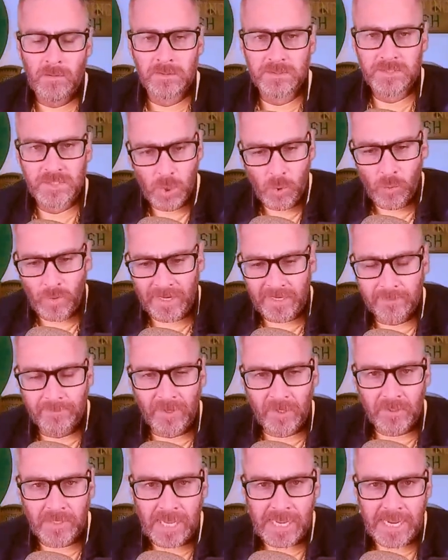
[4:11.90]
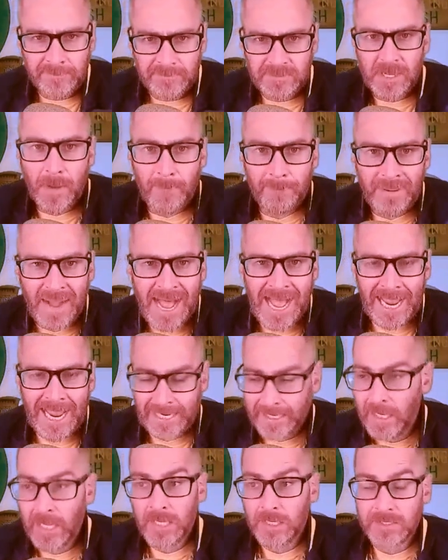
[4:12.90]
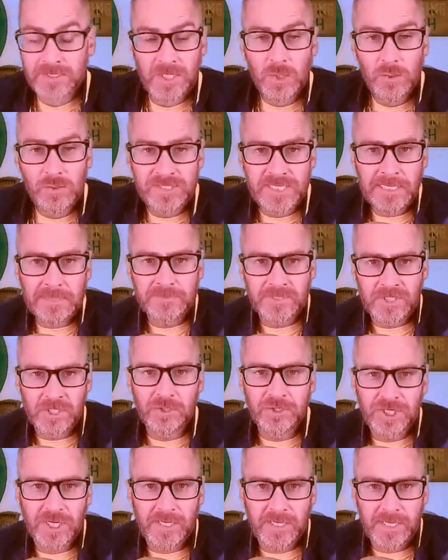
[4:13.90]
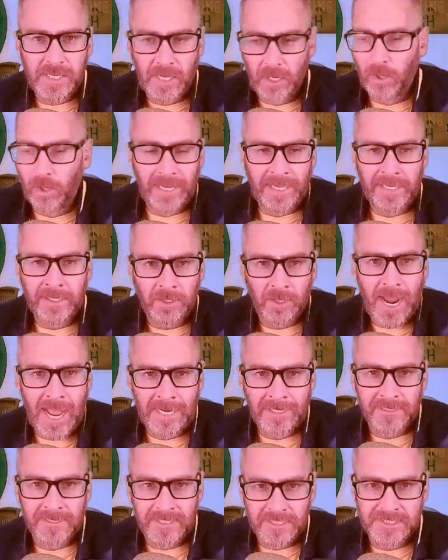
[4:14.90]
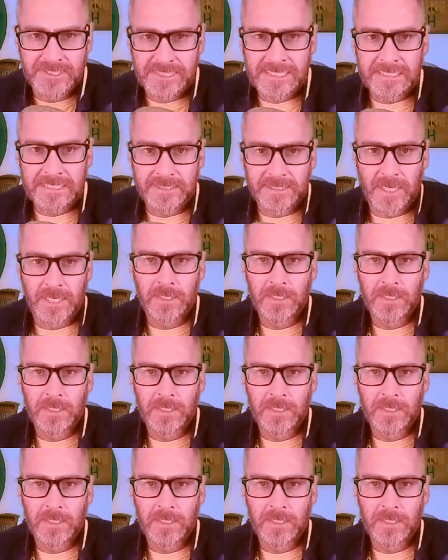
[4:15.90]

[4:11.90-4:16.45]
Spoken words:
2 winnable games, bye, 2 teams you should kill, and you're out of the season.